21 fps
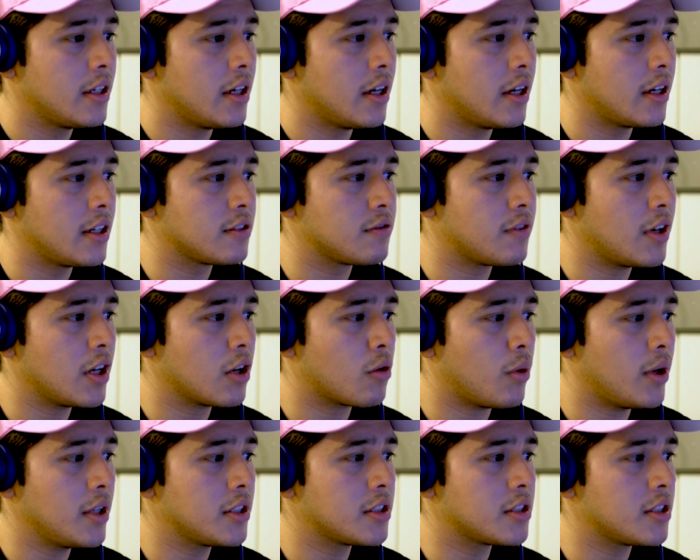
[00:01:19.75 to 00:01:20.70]
And it's very
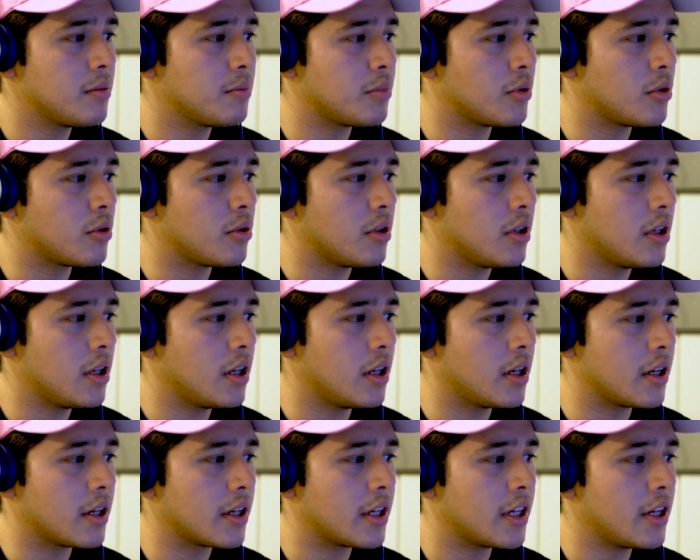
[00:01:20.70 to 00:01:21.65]
quite simple.
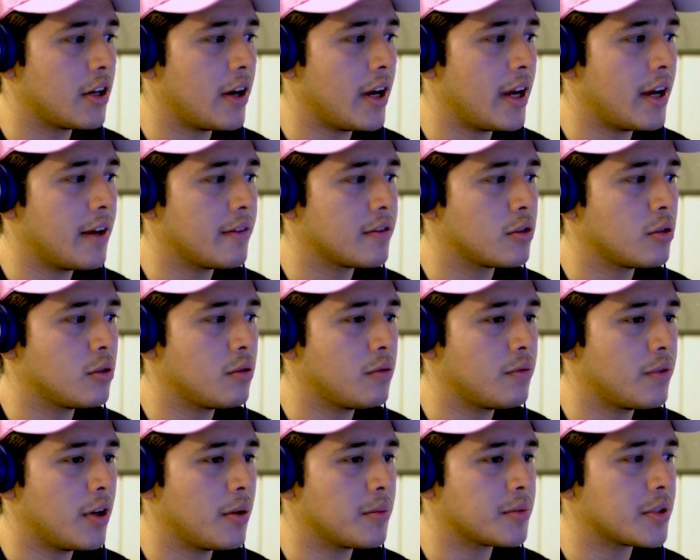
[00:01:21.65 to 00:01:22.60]
Here I have two
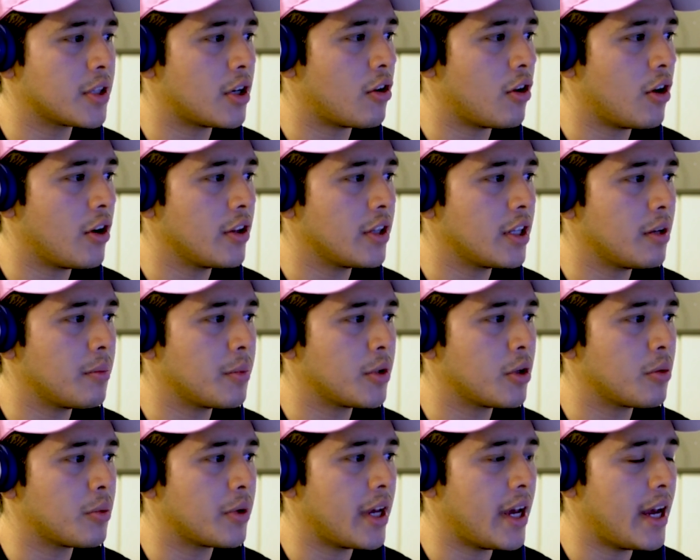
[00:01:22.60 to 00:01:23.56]
films that are on there, but
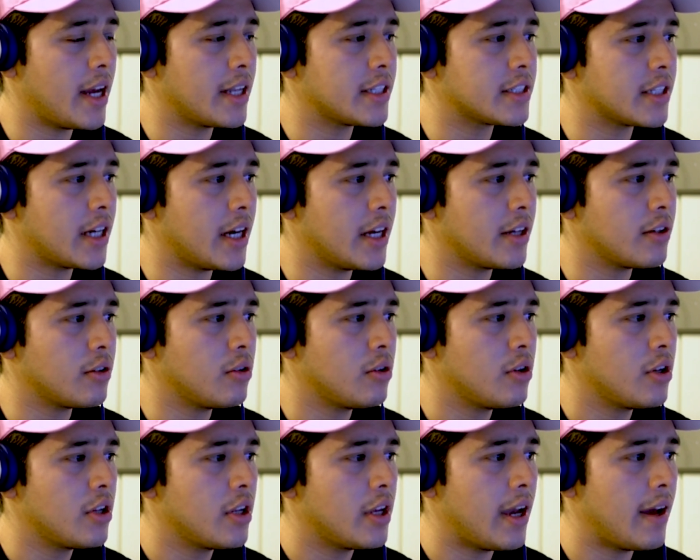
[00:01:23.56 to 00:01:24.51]
you would add title.
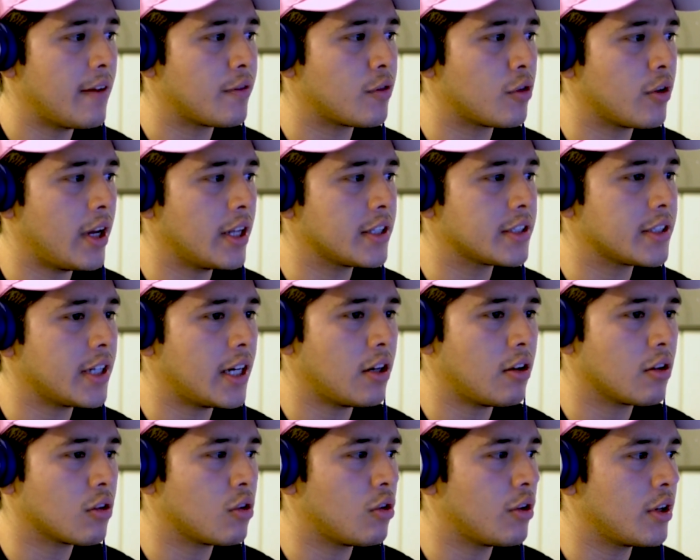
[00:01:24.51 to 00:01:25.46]
After you add title,
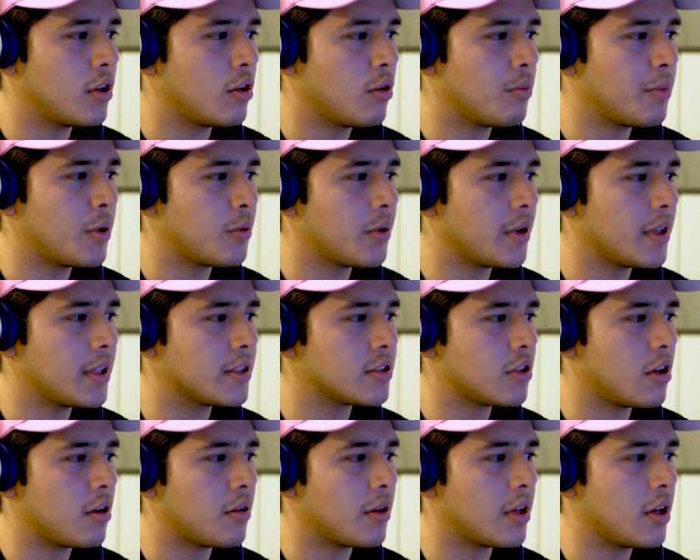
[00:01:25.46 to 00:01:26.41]
I'll go ahead and open the one that's
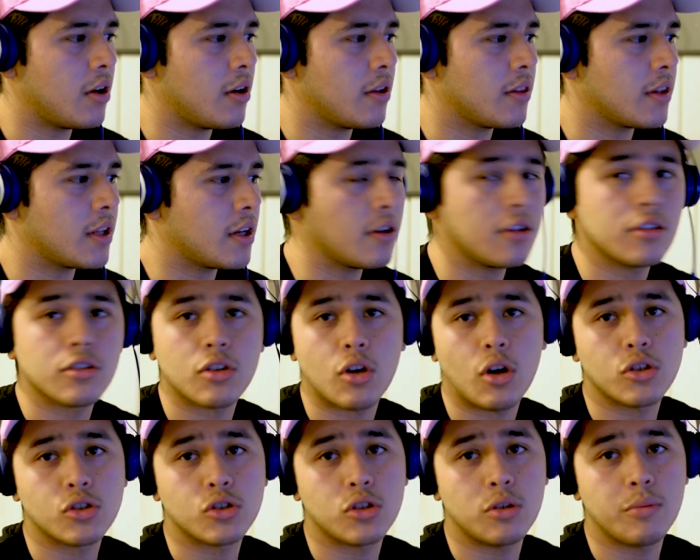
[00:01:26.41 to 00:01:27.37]
already on there. It's
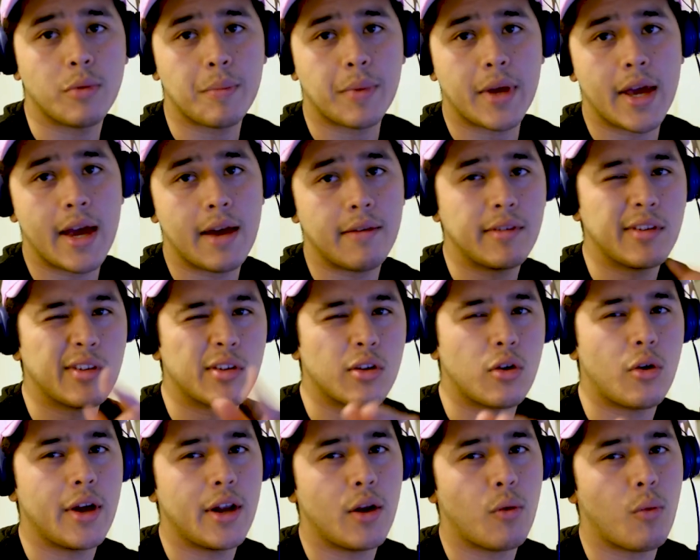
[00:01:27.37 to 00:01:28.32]
called Shoot 'em Up Gavin.
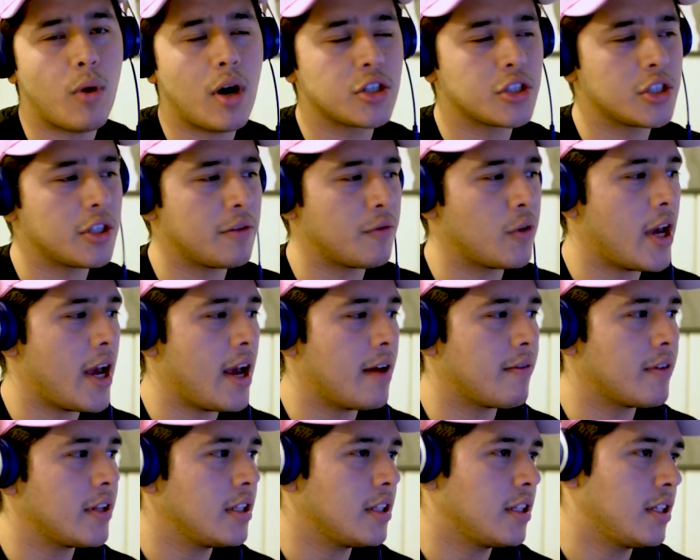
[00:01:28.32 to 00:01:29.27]
Go ahead and watch it if you
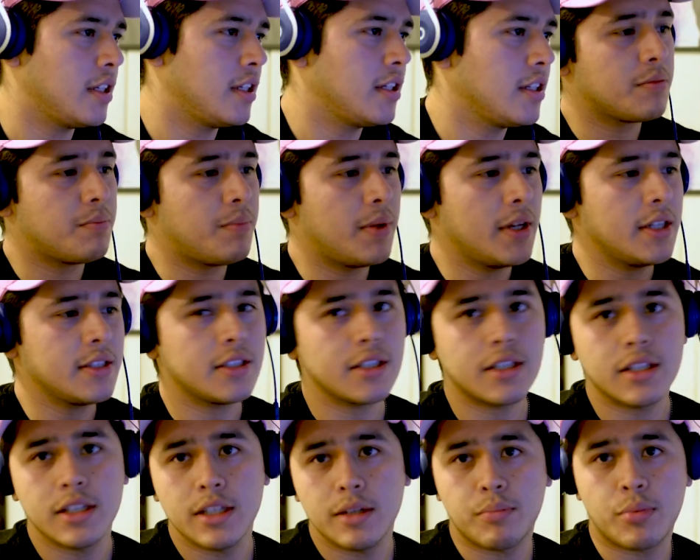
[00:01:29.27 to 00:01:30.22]
haven't.
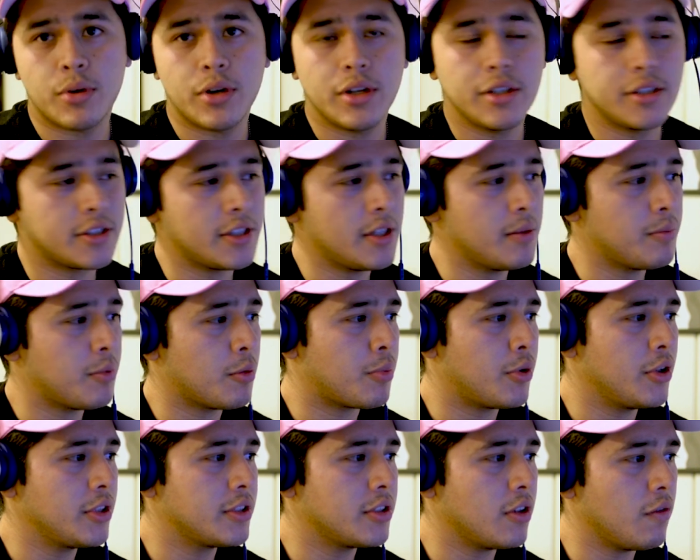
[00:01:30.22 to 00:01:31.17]
Basically pretty simple,
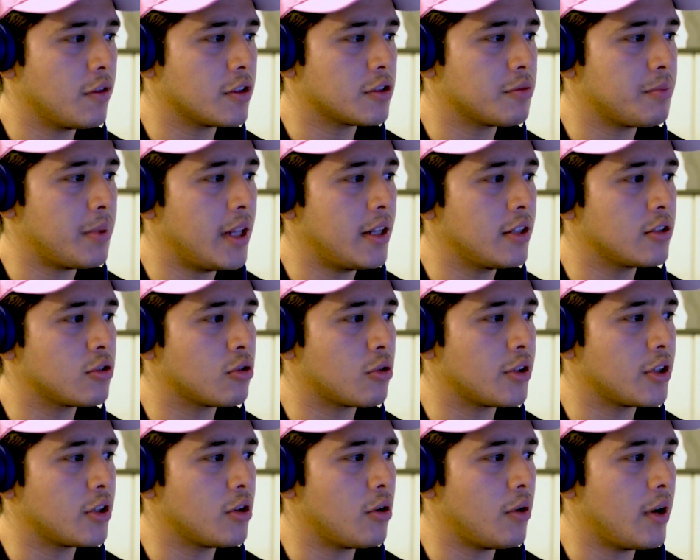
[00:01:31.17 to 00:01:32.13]
pretty self-explanatory.
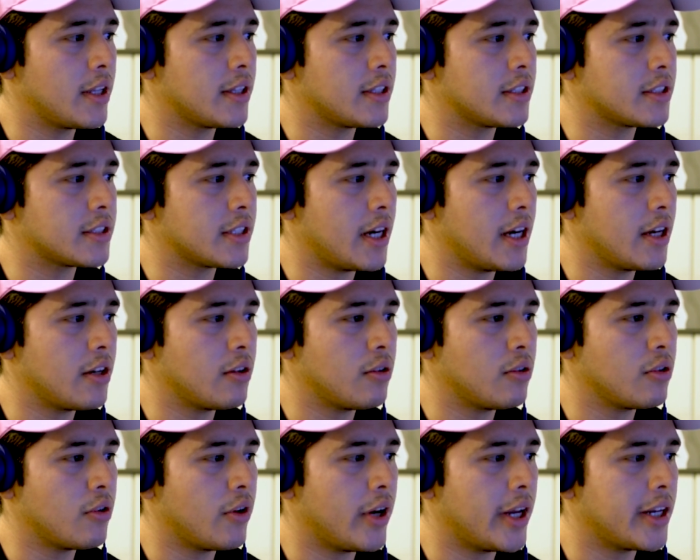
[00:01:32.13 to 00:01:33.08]
You'll add the title,
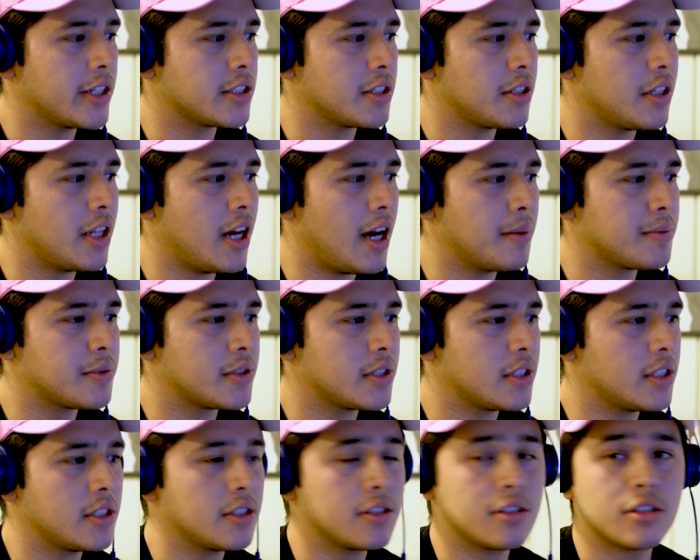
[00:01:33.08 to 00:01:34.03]
you add a
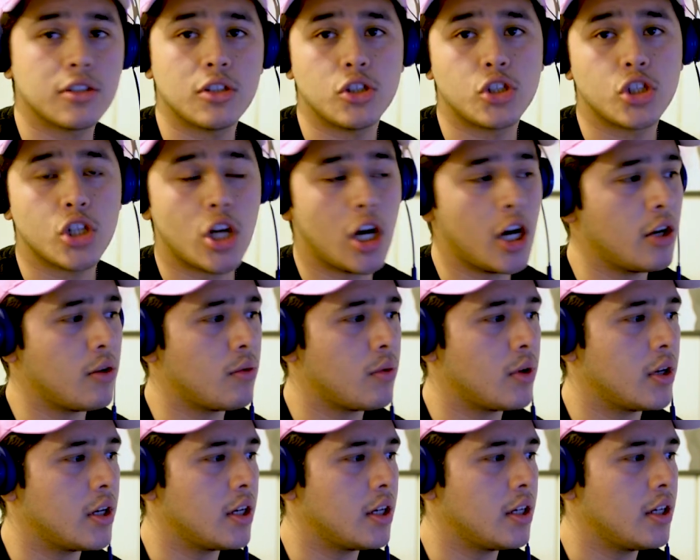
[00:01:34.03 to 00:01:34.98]
synopsis, the
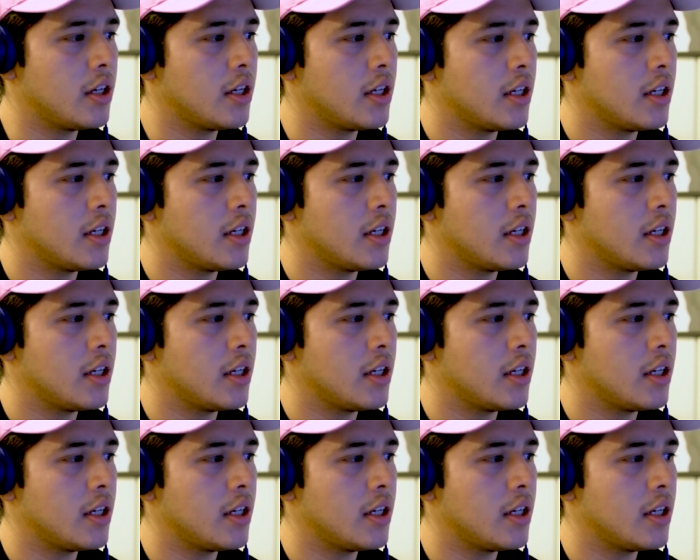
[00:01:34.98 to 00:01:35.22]
genre,